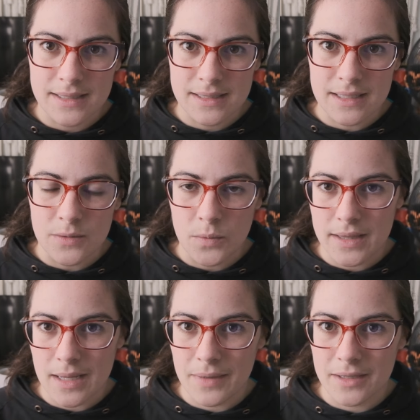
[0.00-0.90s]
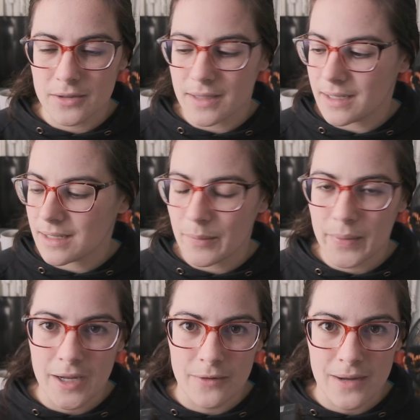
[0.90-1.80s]
see what that might look like and
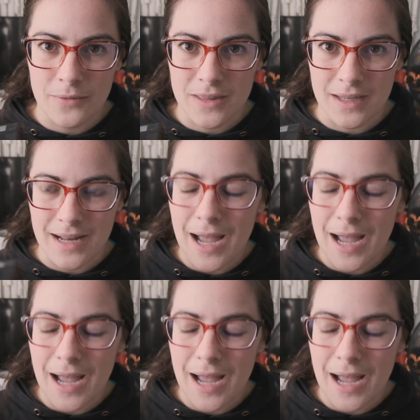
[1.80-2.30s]
play around with it.